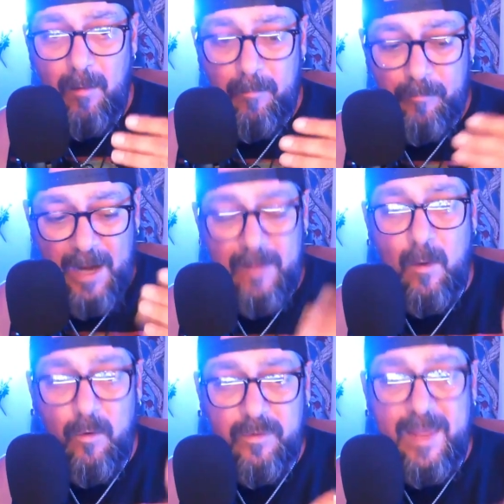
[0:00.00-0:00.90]
bring
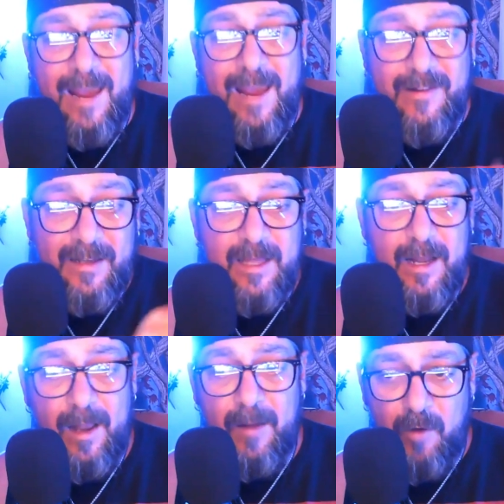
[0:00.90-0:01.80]
those things
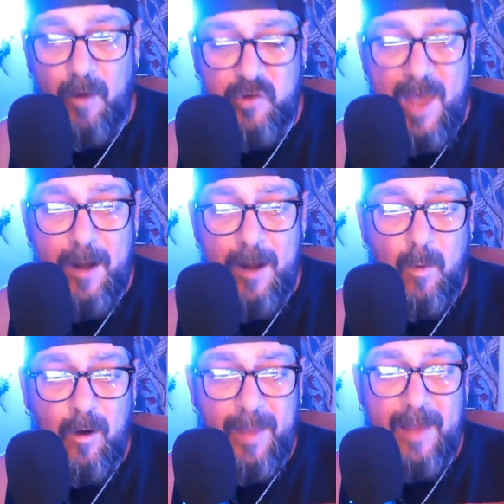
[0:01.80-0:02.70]
into our shadow
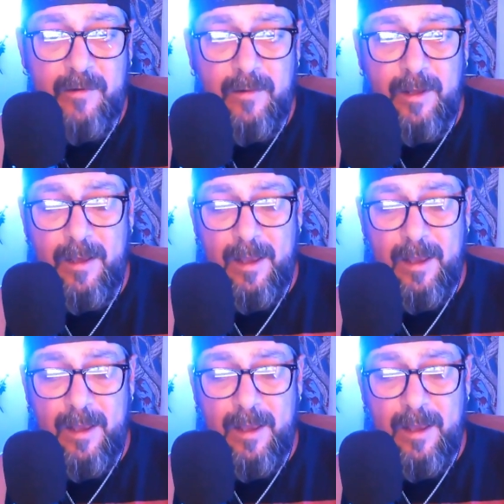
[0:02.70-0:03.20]
work, basically.